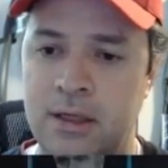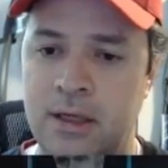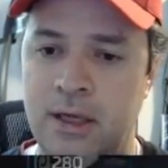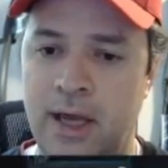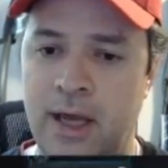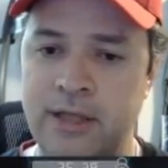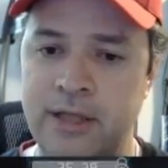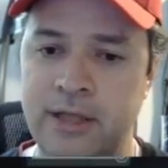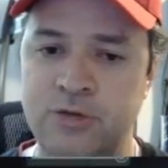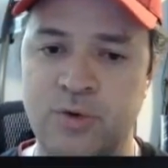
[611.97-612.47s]

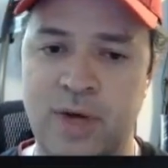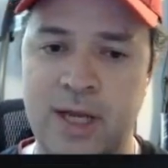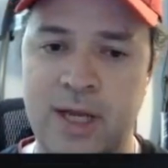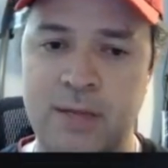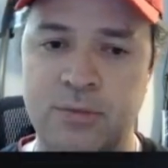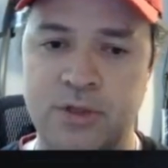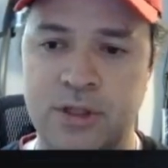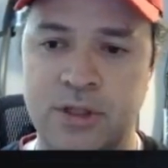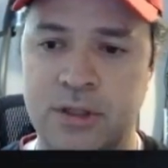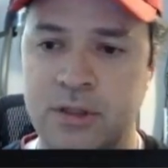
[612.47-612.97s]
as we're
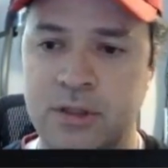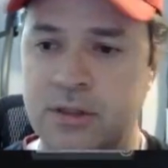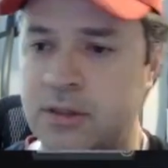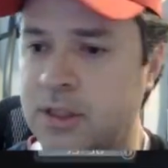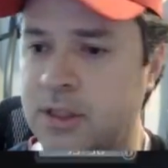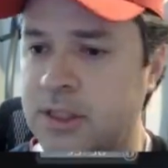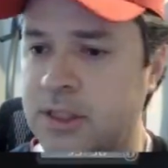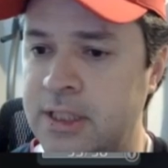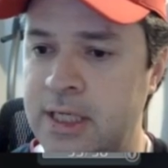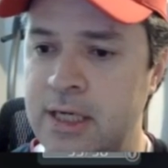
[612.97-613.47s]
able to
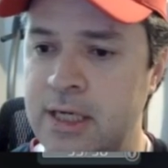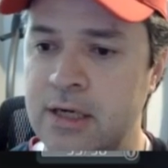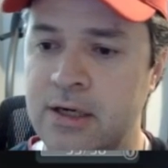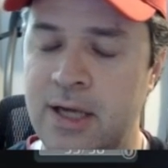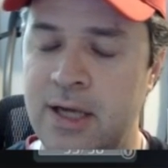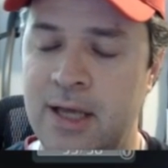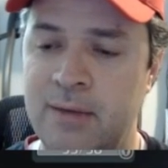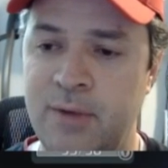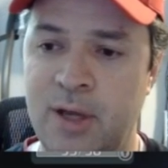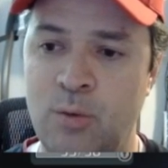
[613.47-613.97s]
tier
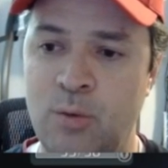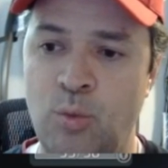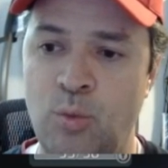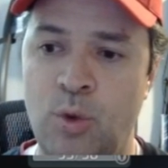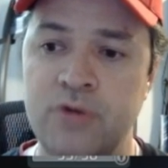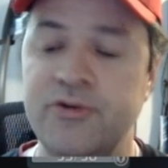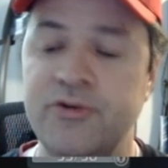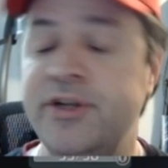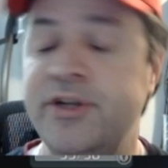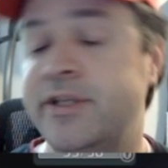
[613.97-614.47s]
him. And
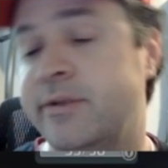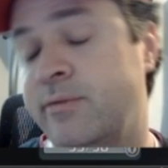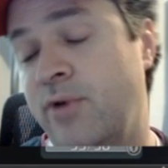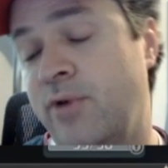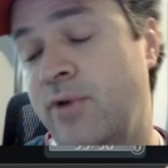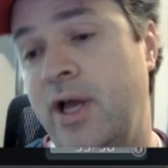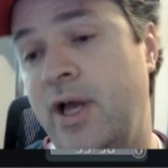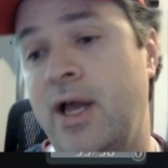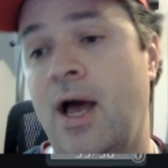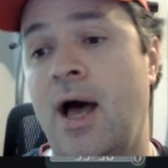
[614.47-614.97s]
one
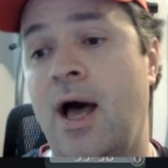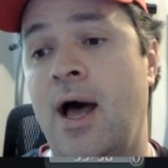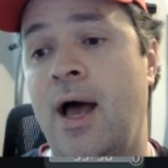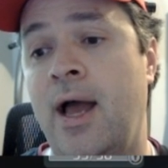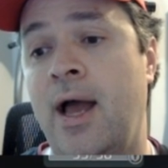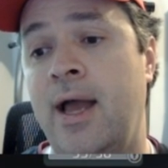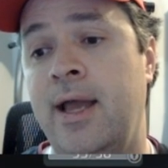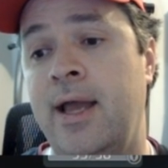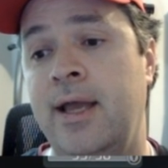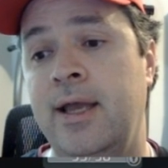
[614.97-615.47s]
reason why
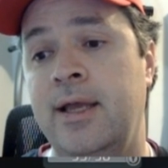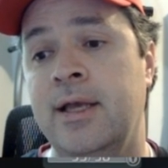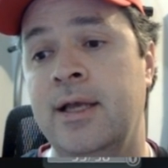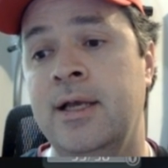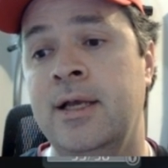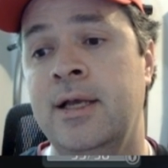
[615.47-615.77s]
I